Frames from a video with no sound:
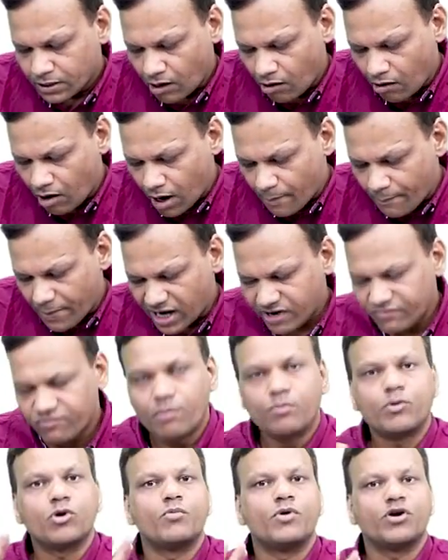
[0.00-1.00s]
Now, apart
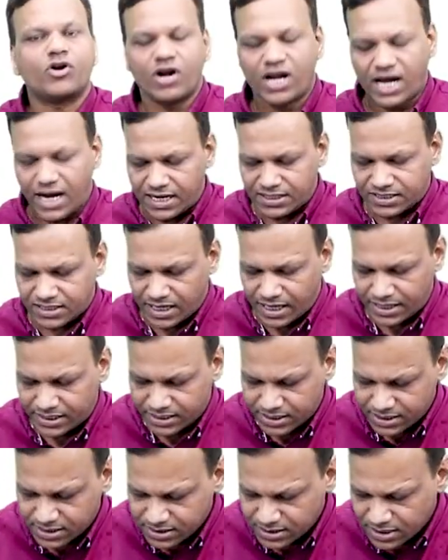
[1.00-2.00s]
from rheumatoid
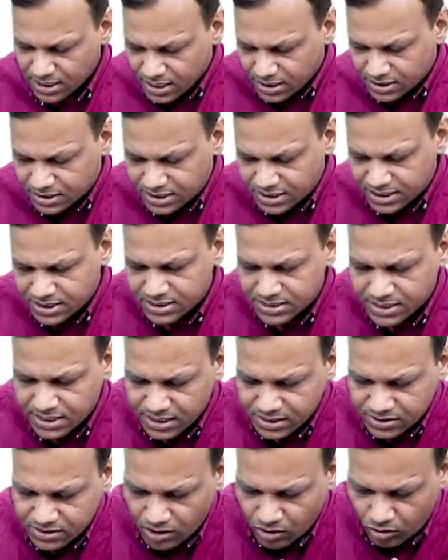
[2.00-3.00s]
arthritis, these
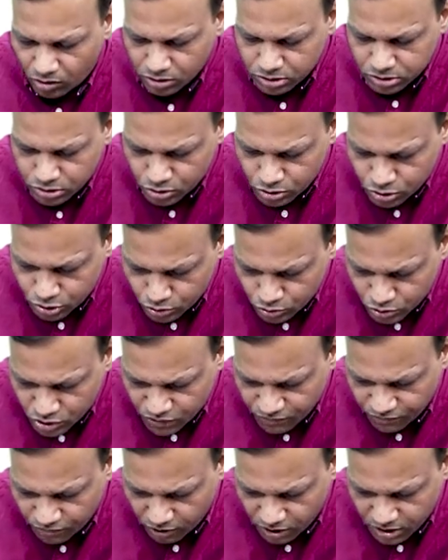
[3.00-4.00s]
drugs are also
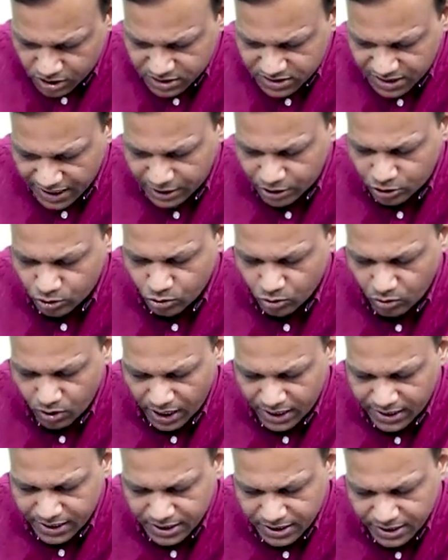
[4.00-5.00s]
used for
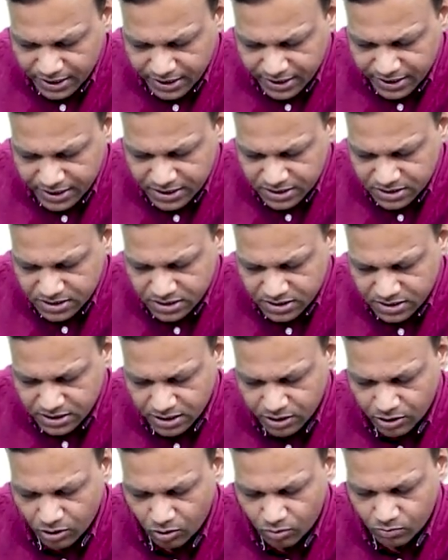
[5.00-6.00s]
cytokine release
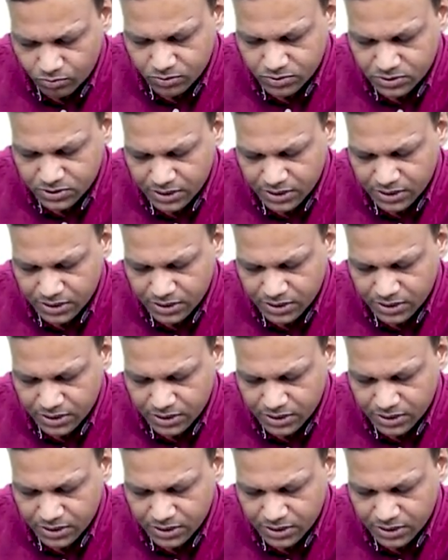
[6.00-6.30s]
syndrome.